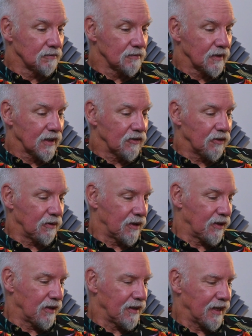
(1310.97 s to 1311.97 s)
That's
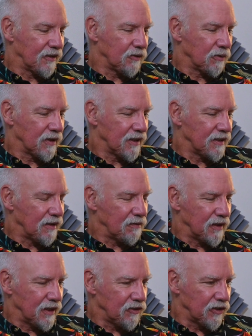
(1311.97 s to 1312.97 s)
one of the
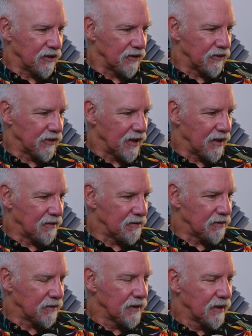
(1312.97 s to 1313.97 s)
definitions of
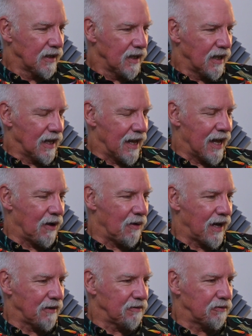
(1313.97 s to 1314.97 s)
how
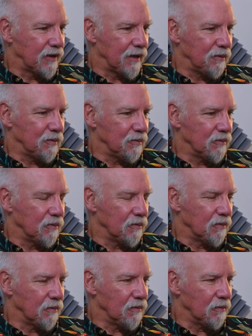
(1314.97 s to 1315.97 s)
I've framed
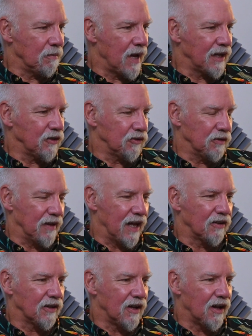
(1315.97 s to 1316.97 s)
my use of
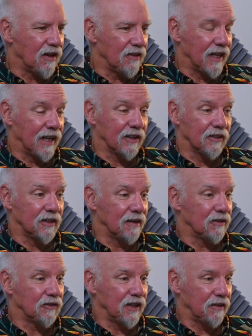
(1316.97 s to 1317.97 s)
alcohol, that I could
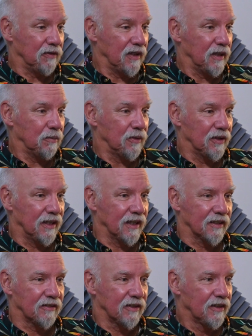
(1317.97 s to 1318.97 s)
never safely
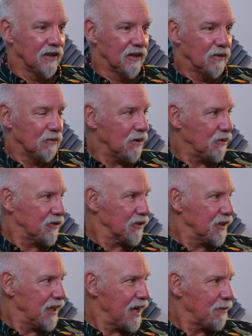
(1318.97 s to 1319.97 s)
predict what was
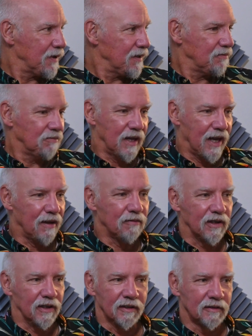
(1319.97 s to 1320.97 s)
going to happen,
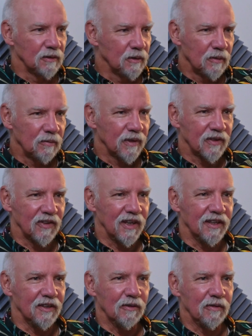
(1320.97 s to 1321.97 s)
ever, because I
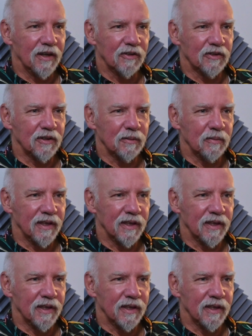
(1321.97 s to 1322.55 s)
didn't know if I was going to be